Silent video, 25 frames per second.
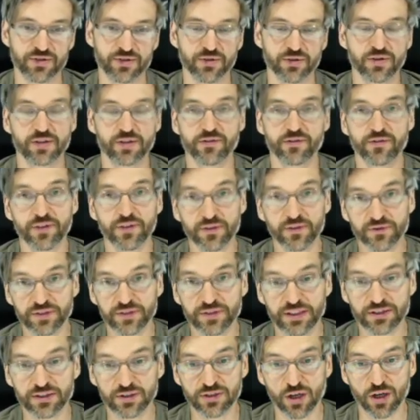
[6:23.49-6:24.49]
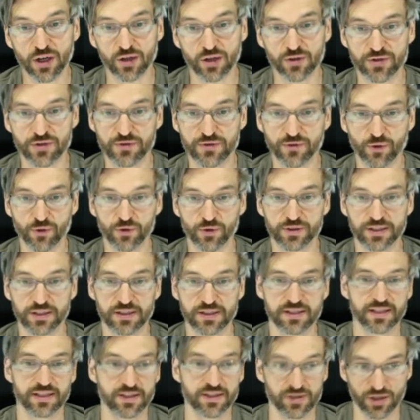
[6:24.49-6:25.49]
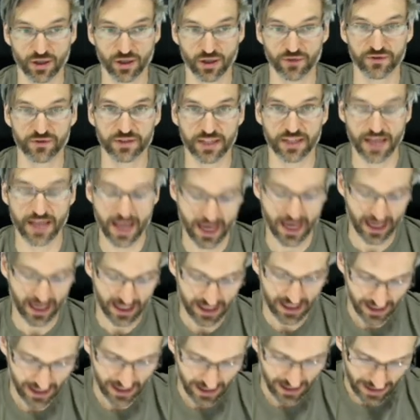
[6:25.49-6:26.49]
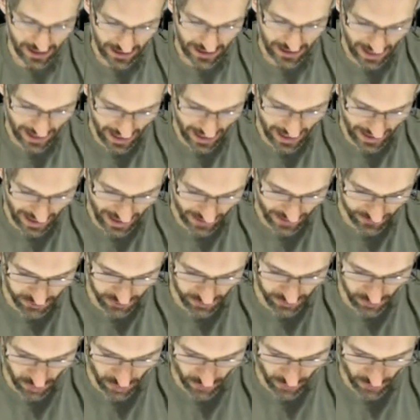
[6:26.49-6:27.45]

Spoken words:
to the $15.14 of today, I have to move